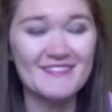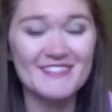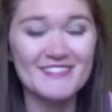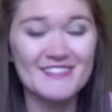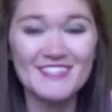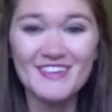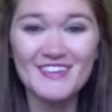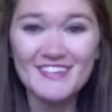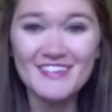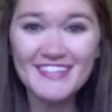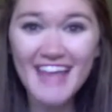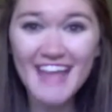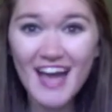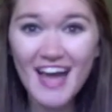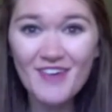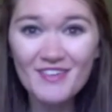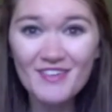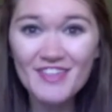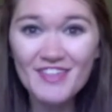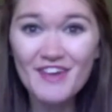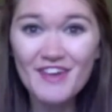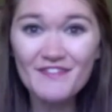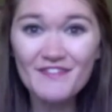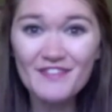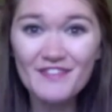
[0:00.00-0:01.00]
So yeah,
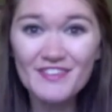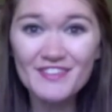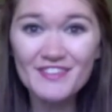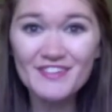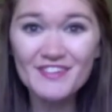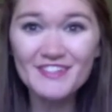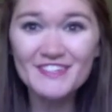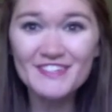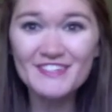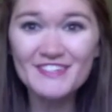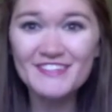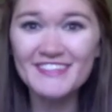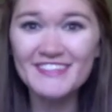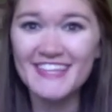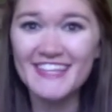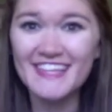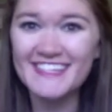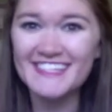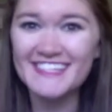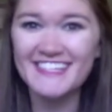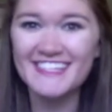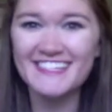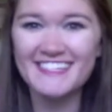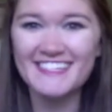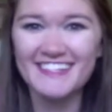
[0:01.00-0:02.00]
without further ado,
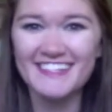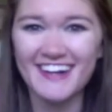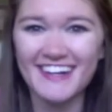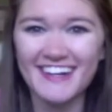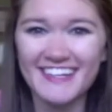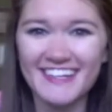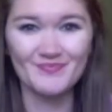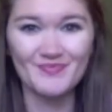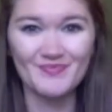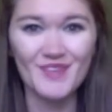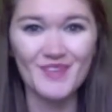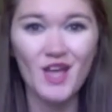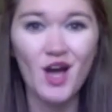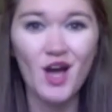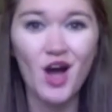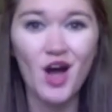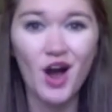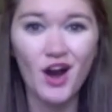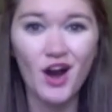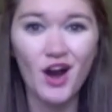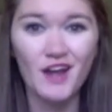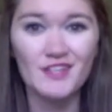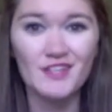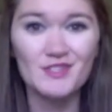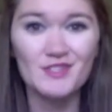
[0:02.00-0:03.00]
let's get started.
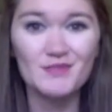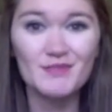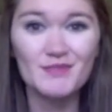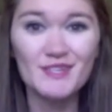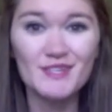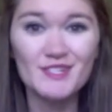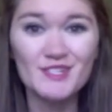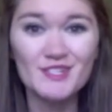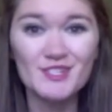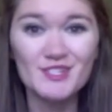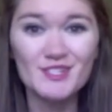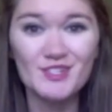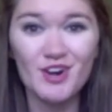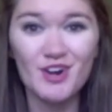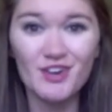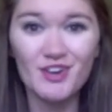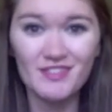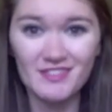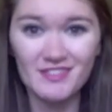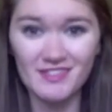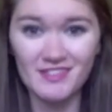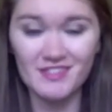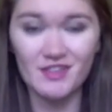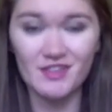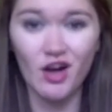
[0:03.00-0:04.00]
Alright, so I'm going to
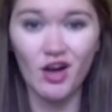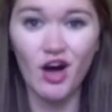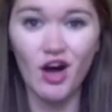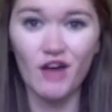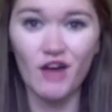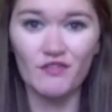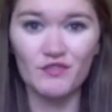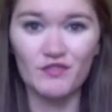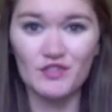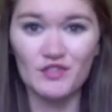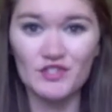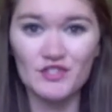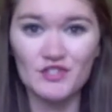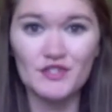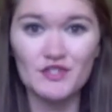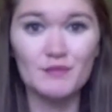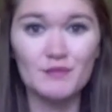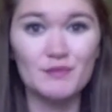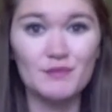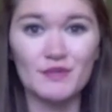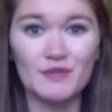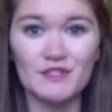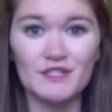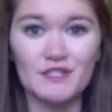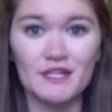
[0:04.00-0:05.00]
start this off with just the
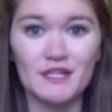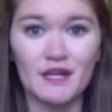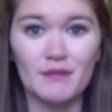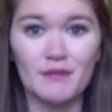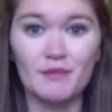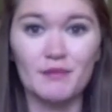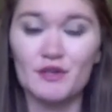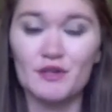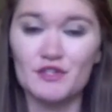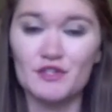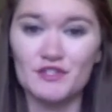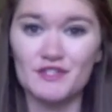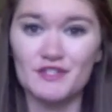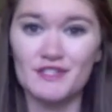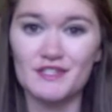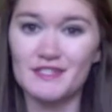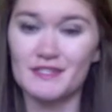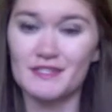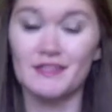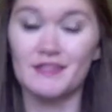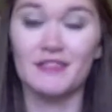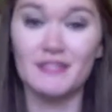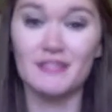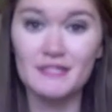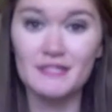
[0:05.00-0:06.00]
books that I purchased
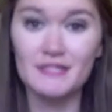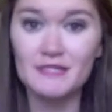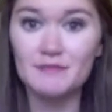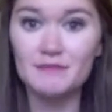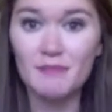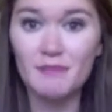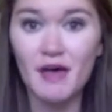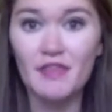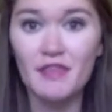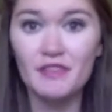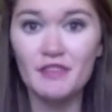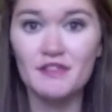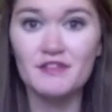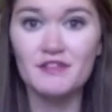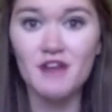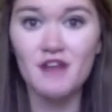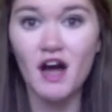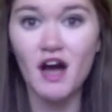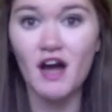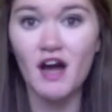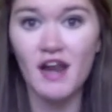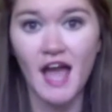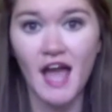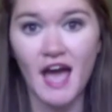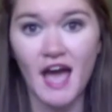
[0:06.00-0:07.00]
this month,
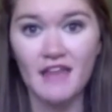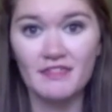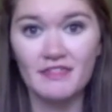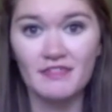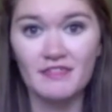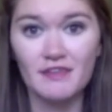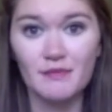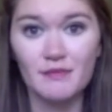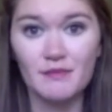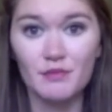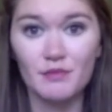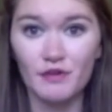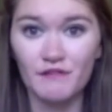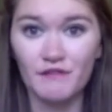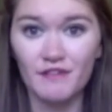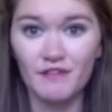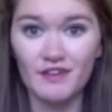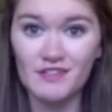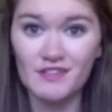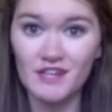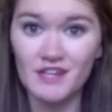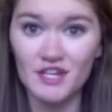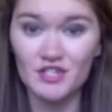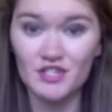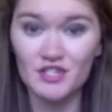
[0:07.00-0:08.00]
not at the book
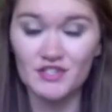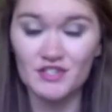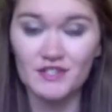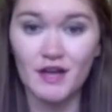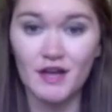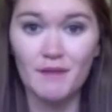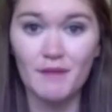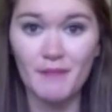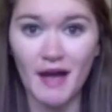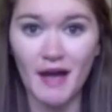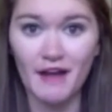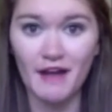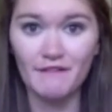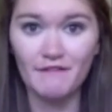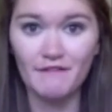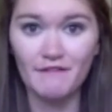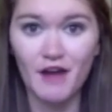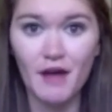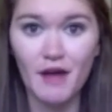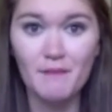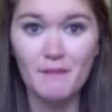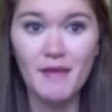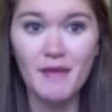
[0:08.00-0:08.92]
fair that I just got back from.